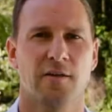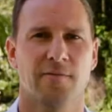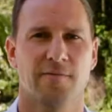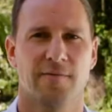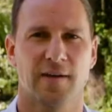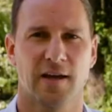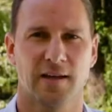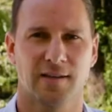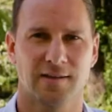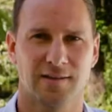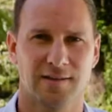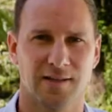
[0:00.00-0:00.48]
if
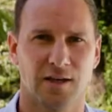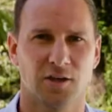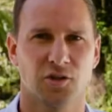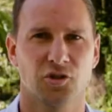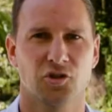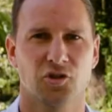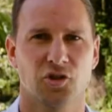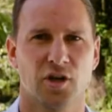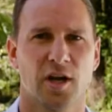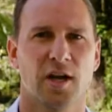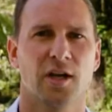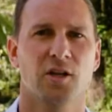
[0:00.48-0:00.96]
that
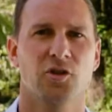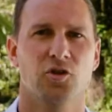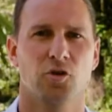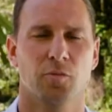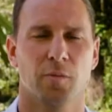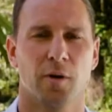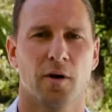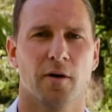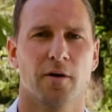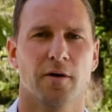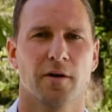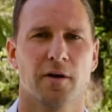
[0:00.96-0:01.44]
does change
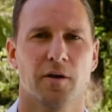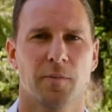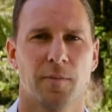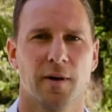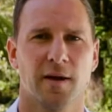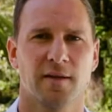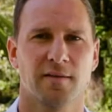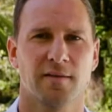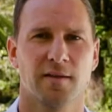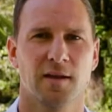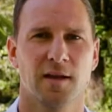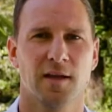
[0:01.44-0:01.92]
your borrowing
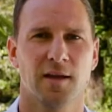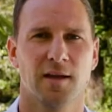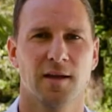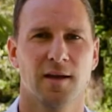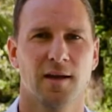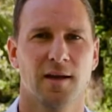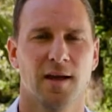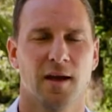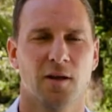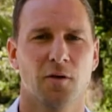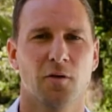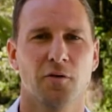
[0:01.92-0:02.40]
capacity.
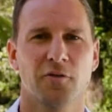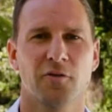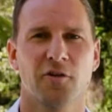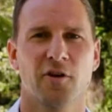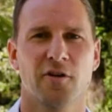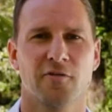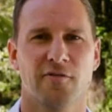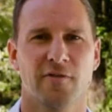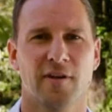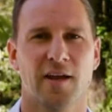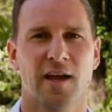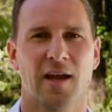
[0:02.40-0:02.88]
And also
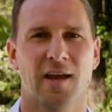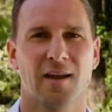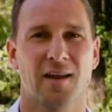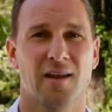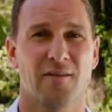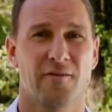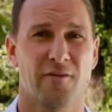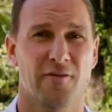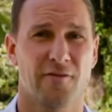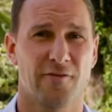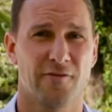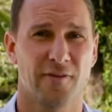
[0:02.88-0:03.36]
don't
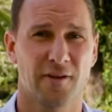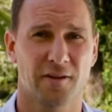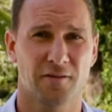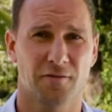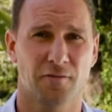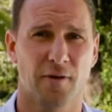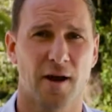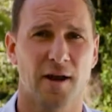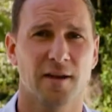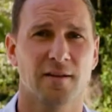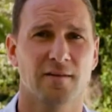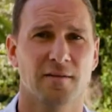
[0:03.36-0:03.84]
forget, if a
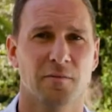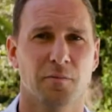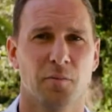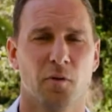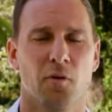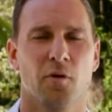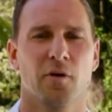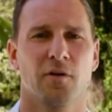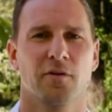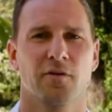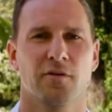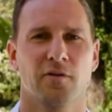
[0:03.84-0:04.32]
fixed rate is
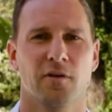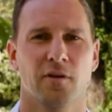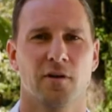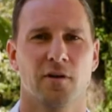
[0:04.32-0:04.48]
important to